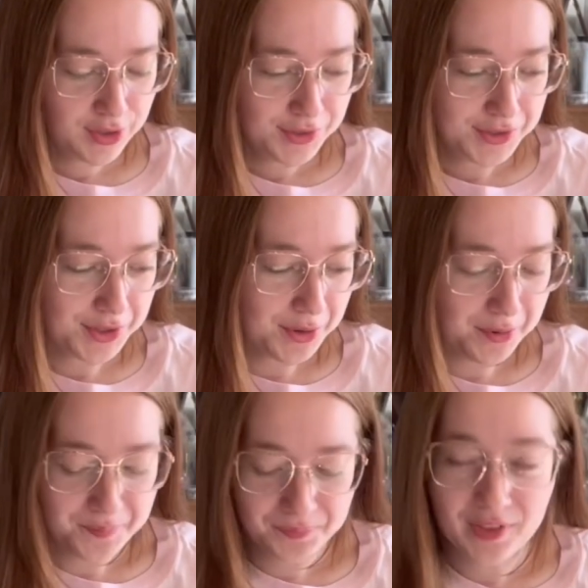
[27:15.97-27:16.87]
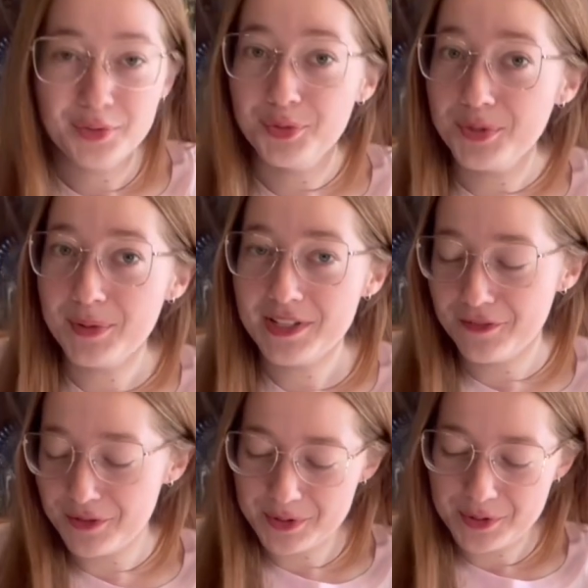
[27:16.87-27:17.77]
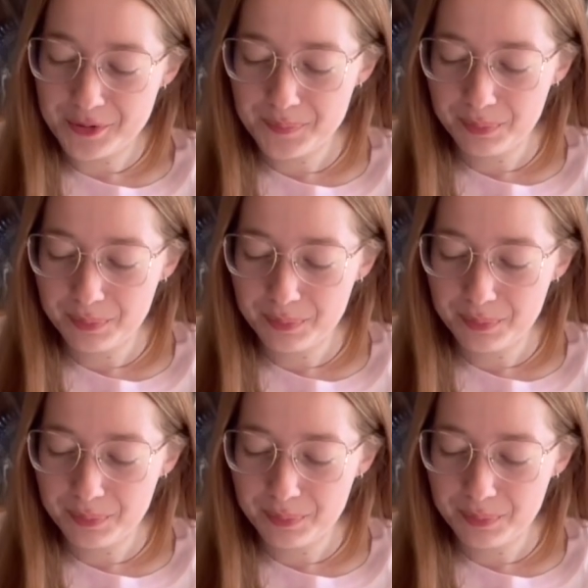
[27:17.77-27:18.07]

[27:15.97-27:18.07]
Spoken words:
so it was a bit difficult.